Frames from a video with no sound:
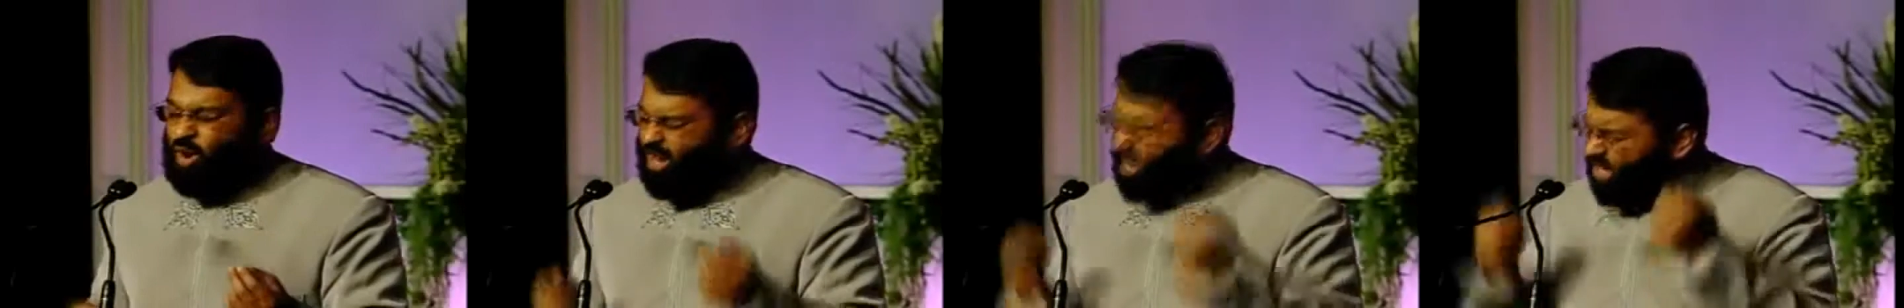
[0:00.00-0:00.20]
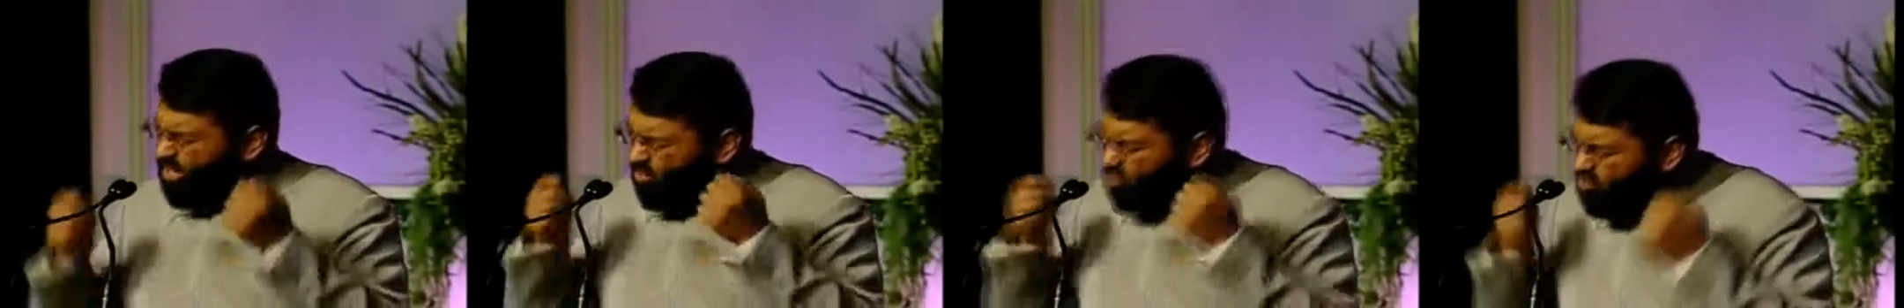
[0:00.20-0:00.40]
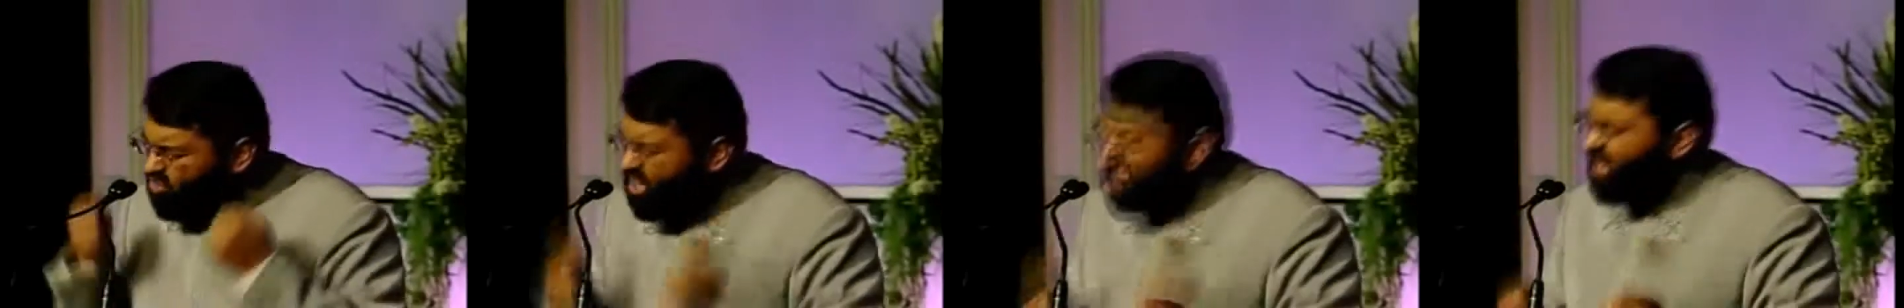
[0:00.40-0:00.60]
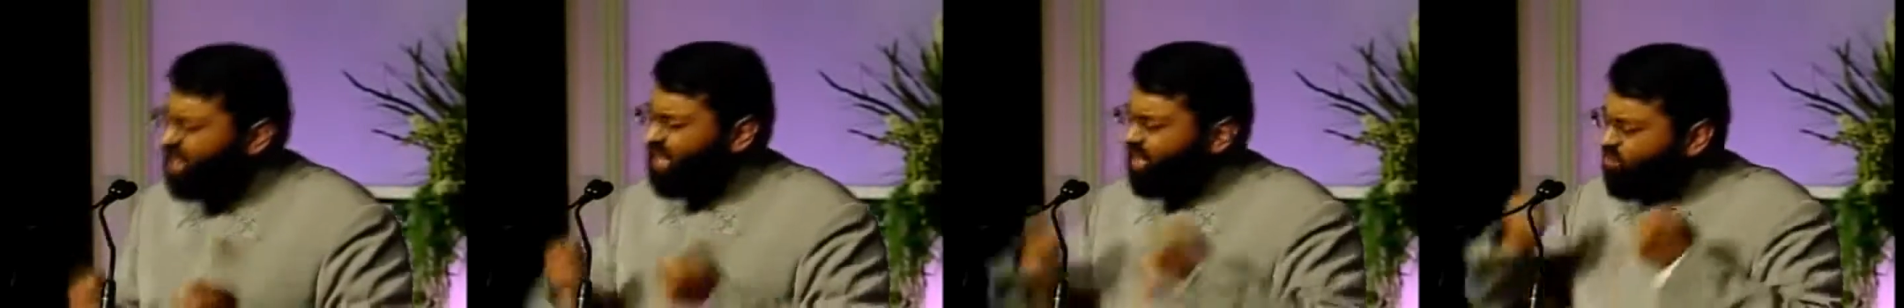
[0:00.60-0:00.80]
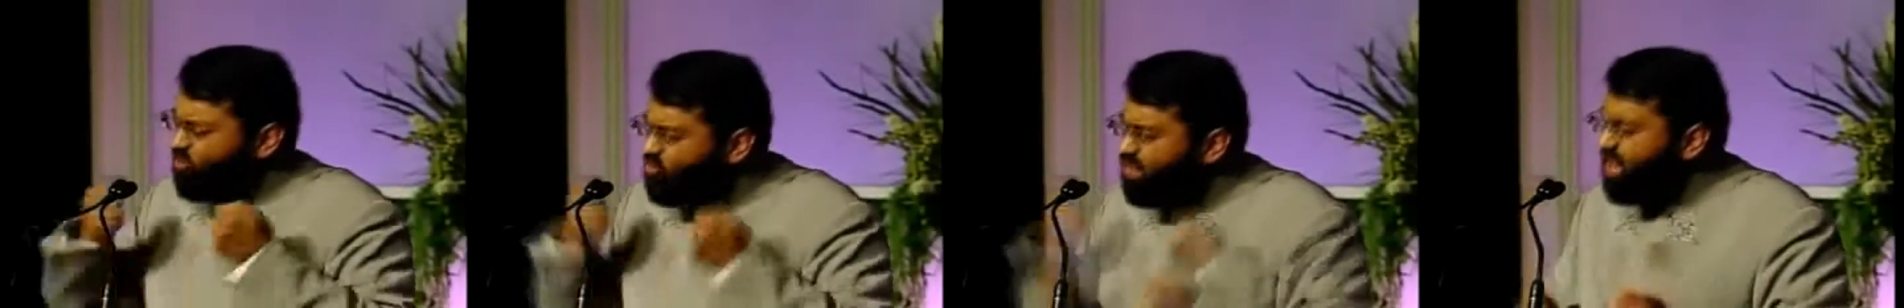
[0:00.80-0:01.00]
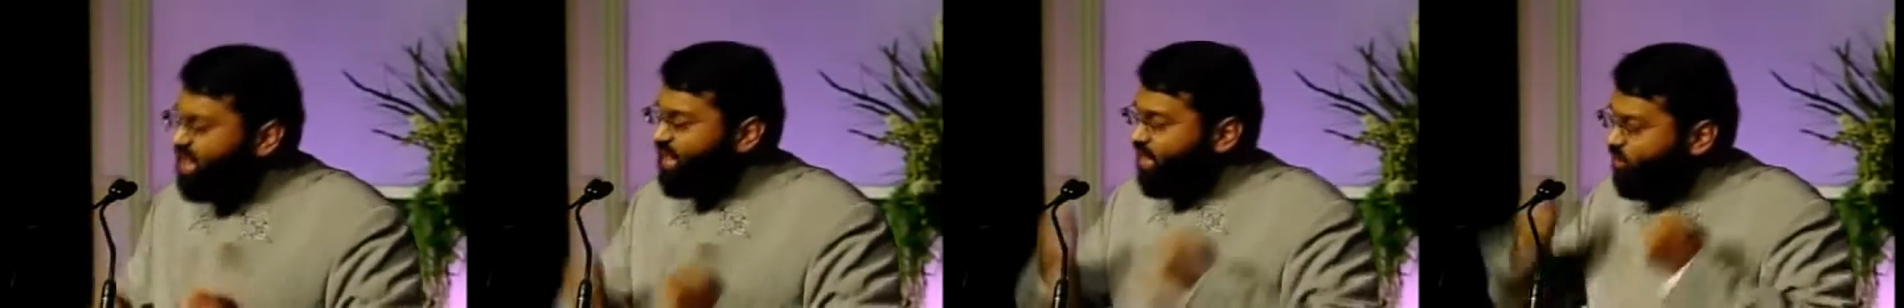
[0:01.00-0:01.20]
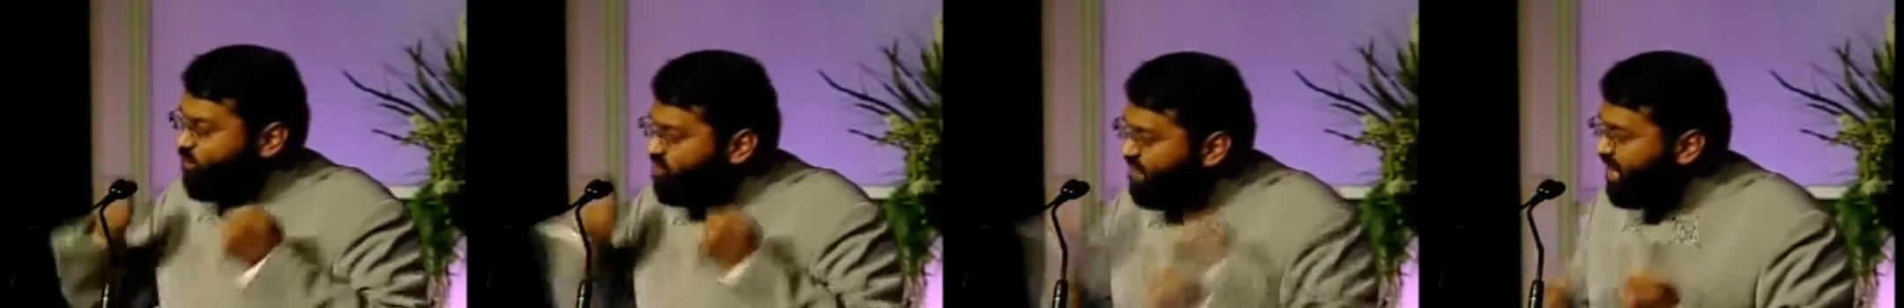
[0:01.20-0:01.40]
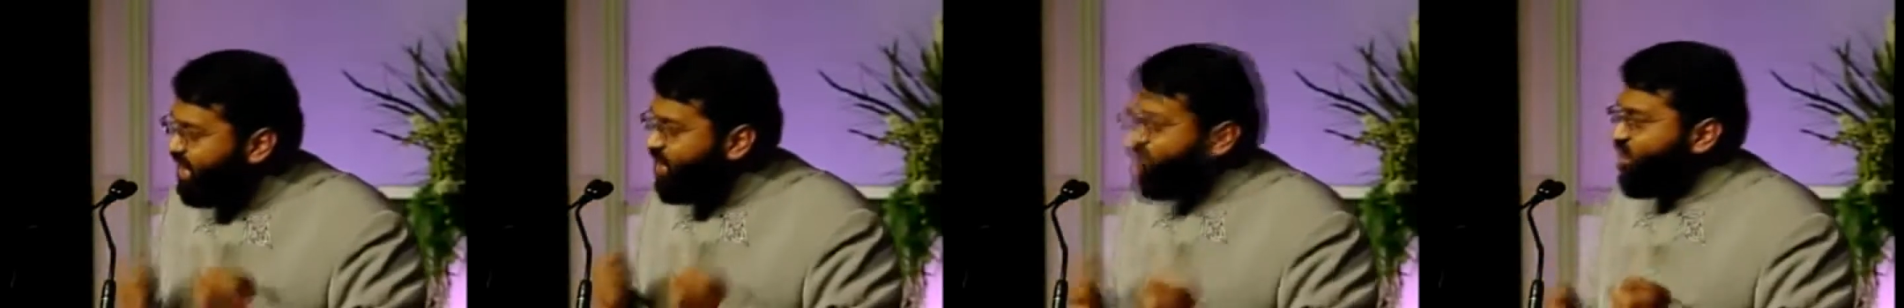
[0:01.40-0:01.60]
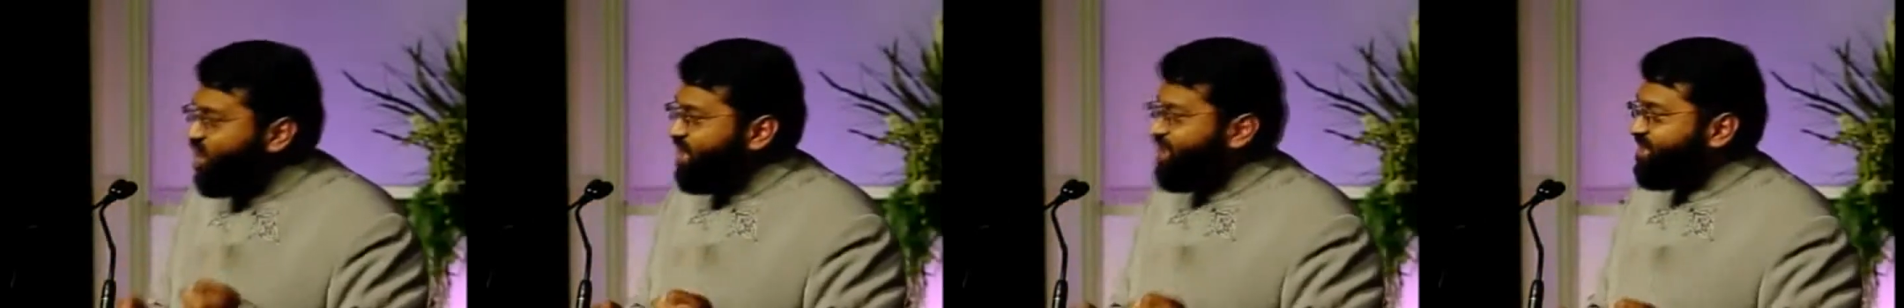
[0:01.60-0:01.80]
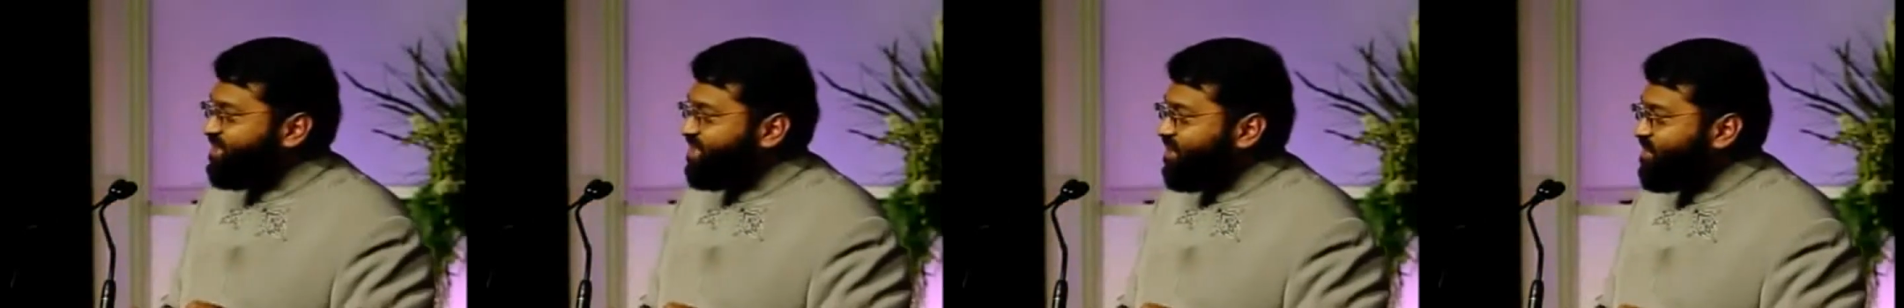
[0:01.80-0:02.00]
when he really, really, really
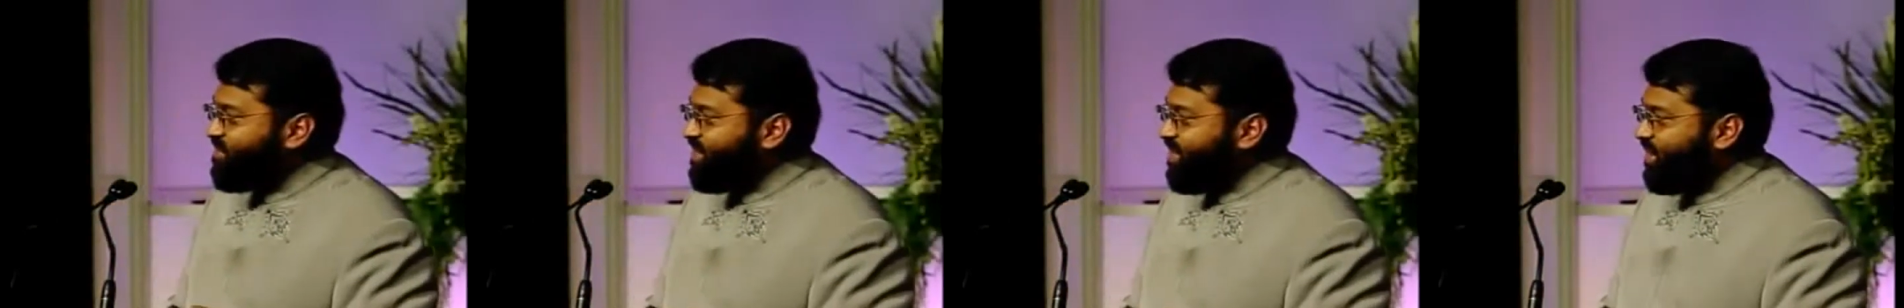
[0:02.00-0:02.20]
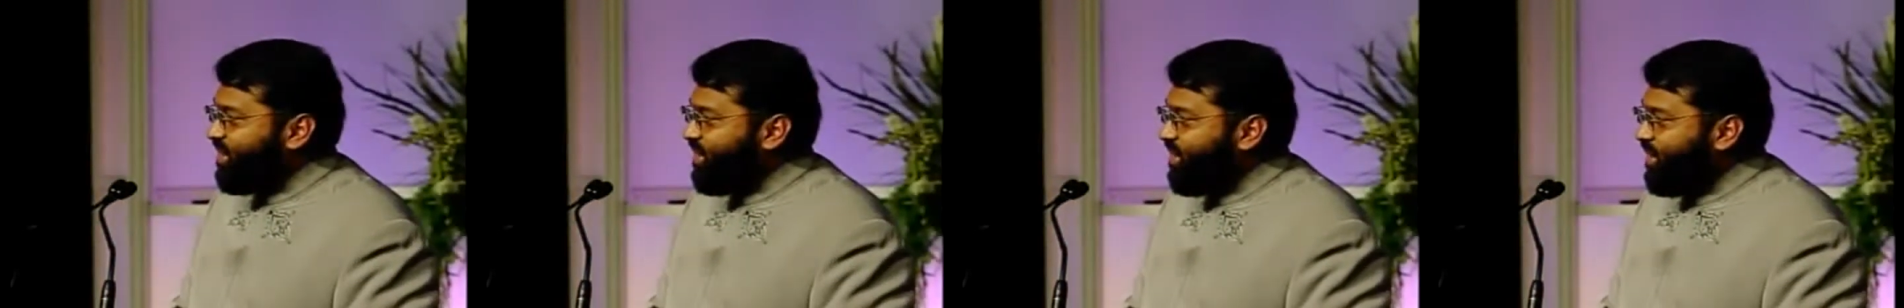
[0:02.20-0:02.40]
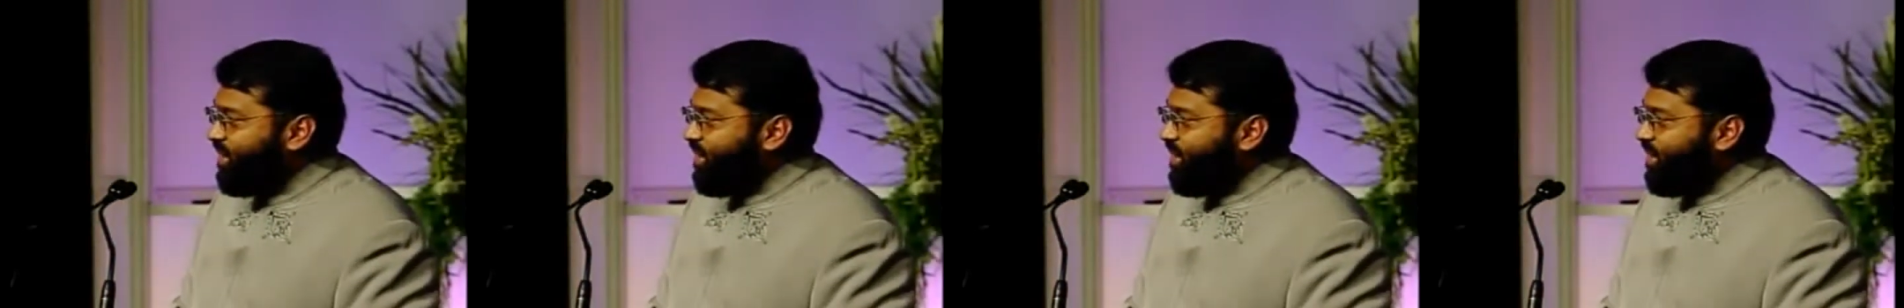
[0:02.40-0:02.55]
wanted something,